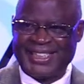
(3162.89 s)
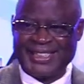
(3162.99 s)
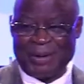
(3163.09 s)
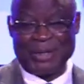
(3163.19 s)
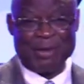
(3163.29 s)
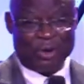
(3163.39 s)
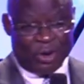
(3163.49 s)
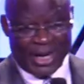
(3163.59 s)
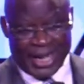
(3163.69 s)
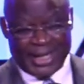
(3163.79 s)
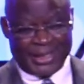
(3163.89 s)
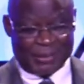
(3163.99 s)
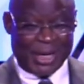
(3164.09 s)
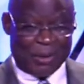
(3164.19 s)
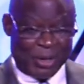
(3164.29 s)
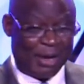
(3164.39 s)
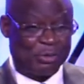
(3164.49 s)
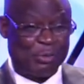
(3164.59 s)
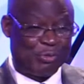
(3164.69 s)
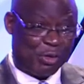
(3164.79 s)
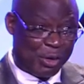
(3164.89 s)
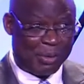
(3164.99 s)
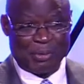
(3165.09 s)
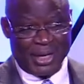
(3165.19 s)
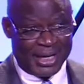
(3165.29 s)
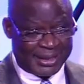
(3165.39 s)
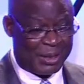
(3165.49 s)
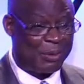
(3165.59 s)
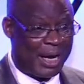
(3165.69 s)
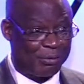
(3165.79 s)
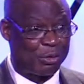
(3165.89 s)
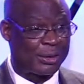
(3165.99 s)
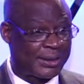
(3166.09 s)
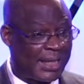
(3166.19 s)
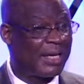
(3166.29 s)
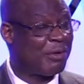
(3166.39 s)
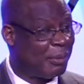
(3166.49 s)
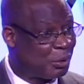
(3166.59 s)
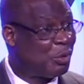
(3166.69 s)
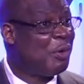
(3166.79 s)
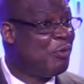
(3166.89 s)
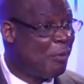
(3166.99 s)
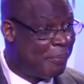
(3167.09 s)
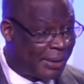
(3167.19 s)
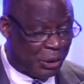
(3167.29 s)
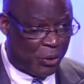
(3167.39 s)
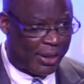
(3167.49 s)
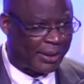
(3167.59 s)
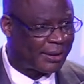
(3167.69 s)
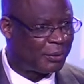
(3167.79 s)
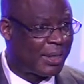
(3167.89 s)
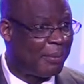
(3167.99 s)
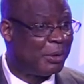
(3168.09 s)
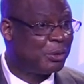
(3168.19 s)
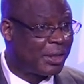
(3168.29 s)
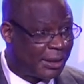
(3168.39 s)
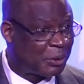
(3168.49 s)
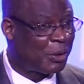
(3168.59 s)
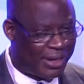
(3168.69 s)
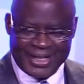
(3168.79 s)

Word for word: Now we give online. Now we have to move forward. Maybe later we have to start giving through even Bitcoin. You can be used to.